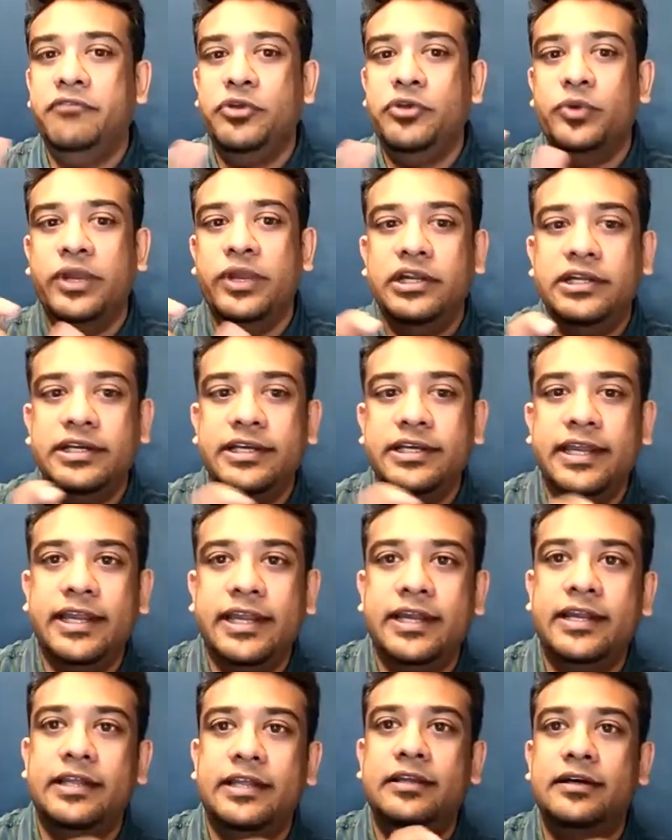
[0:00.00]
you
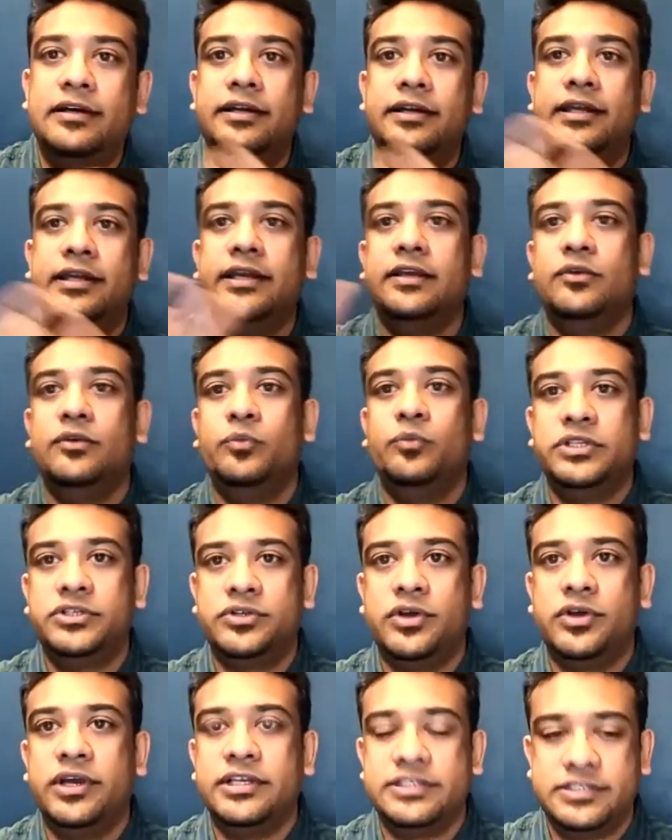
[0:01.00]
integrate learning with
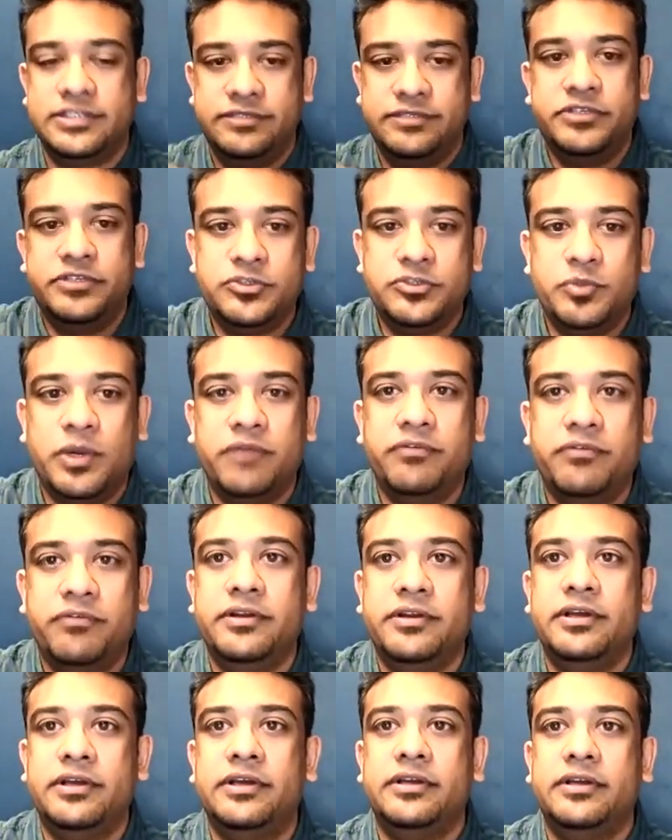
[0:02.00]
choice, which is what
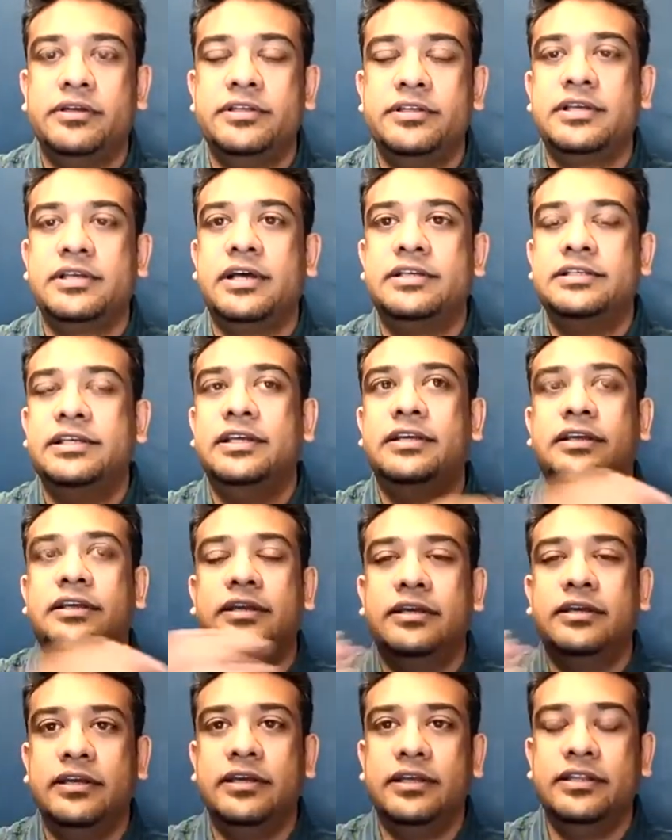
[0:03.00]
we're discussing
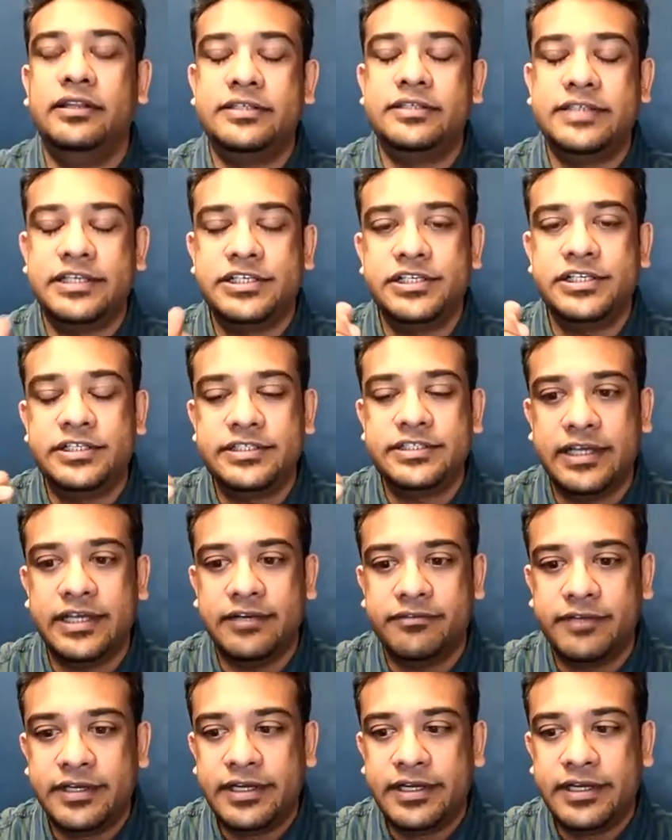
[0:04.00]
in the session
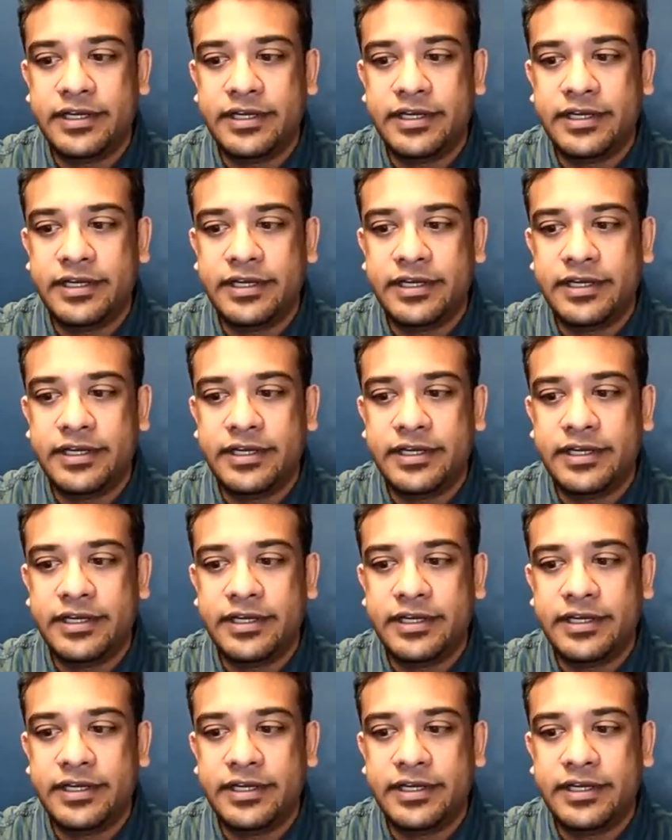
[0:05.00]
itself.